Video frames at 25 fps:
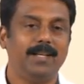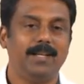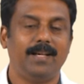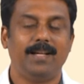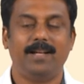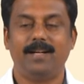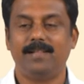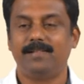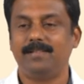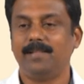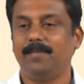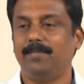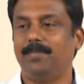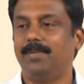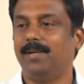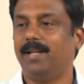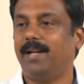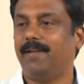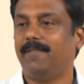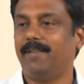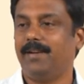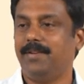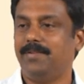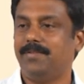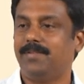and simple
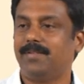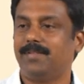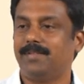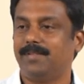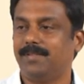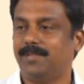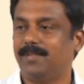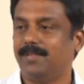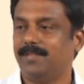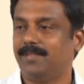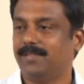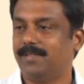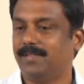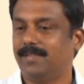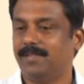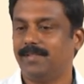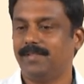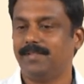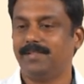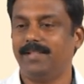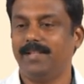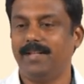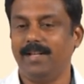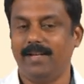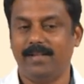average
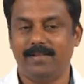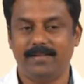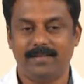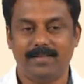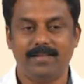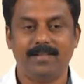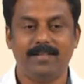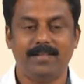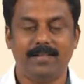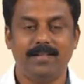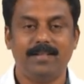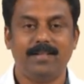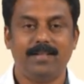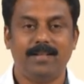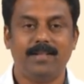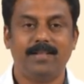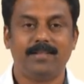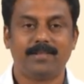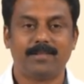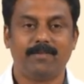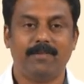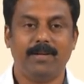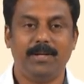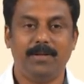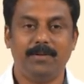is not it.
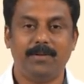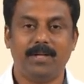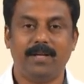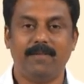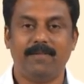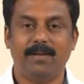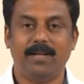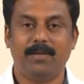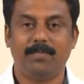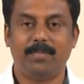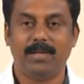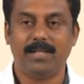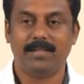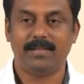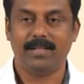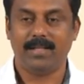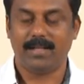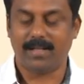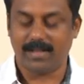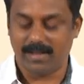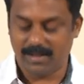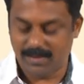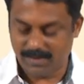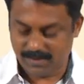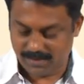So, when you have an pulsing
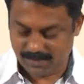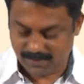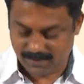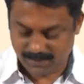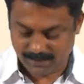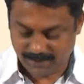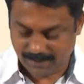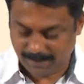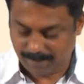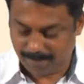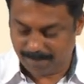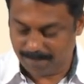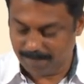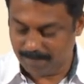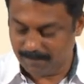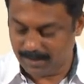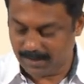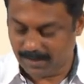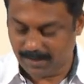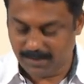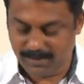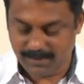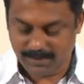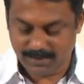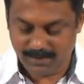current
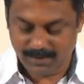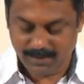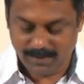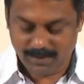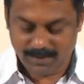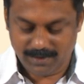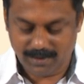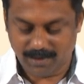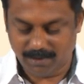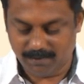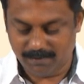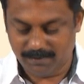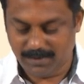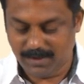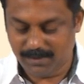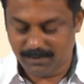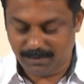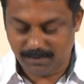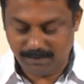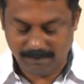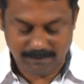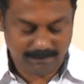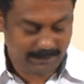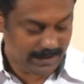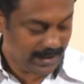right. Now, these
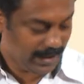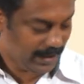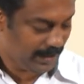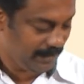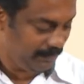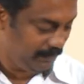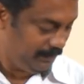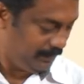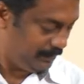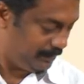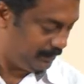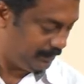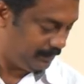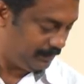two we have